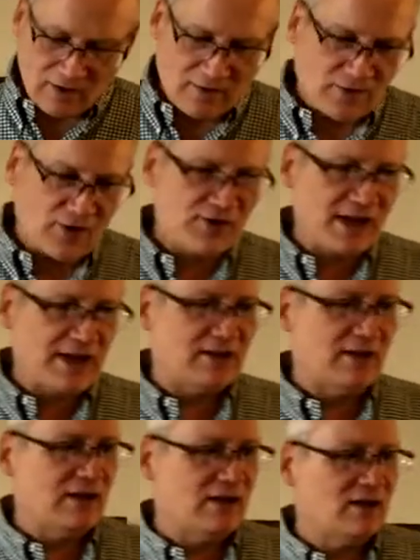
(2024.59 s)
Verse
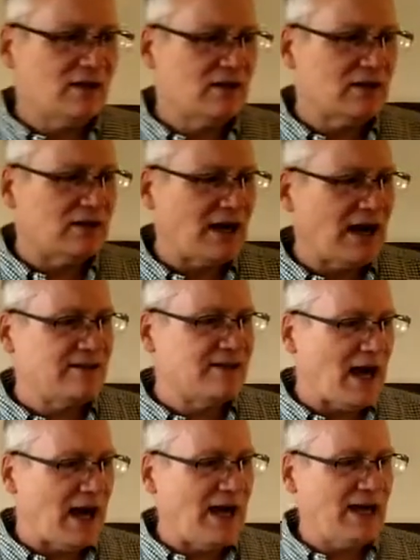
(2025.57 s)
18 I
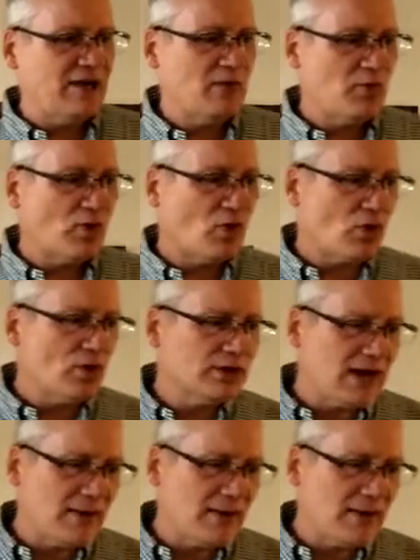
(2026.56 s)
died, and behold,